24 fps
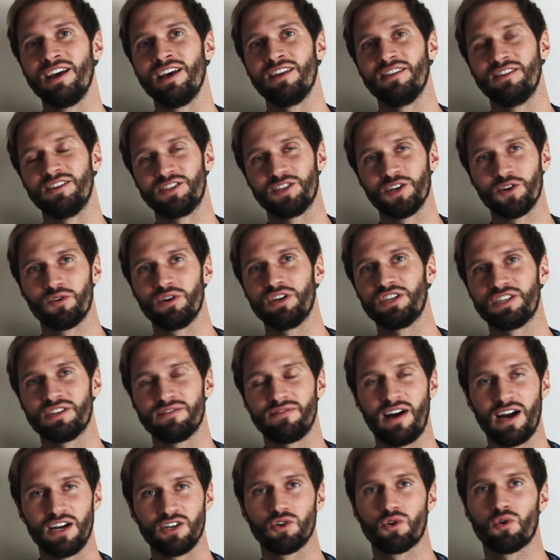the secretion of
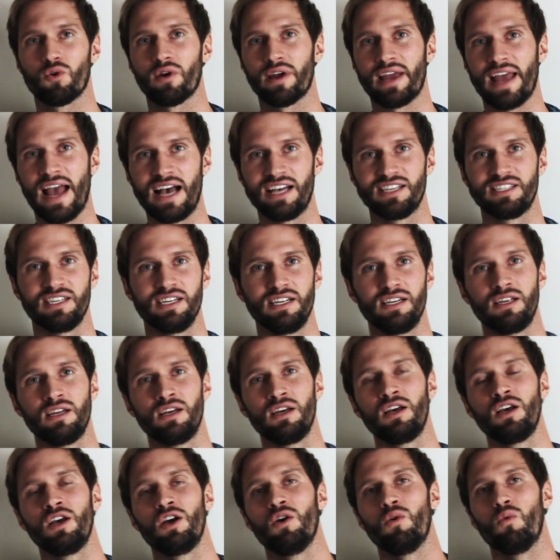hydrochloric acid,
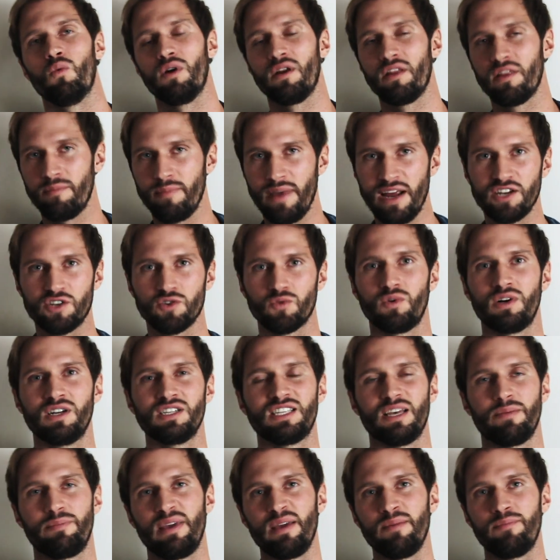one of the major ones
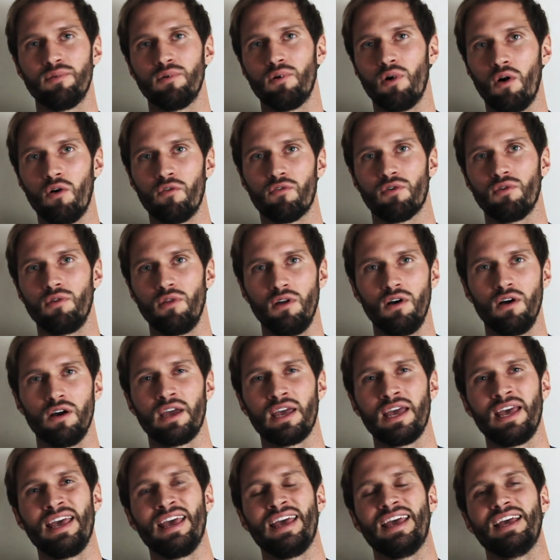that people
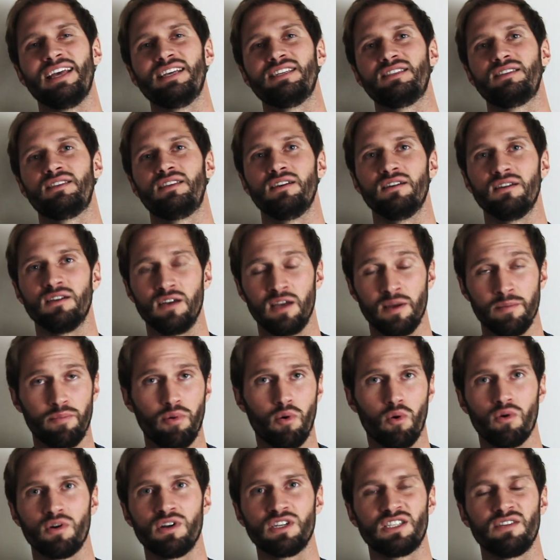overlook is the
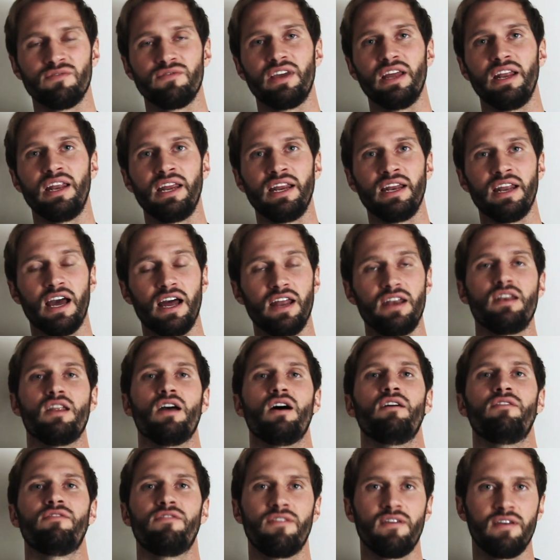importance of getting
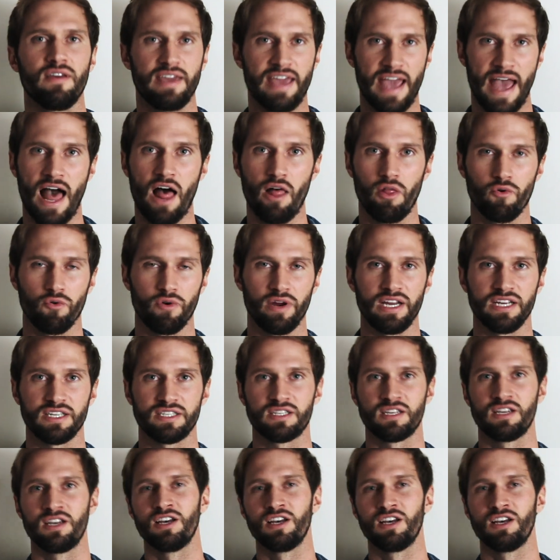enough calories.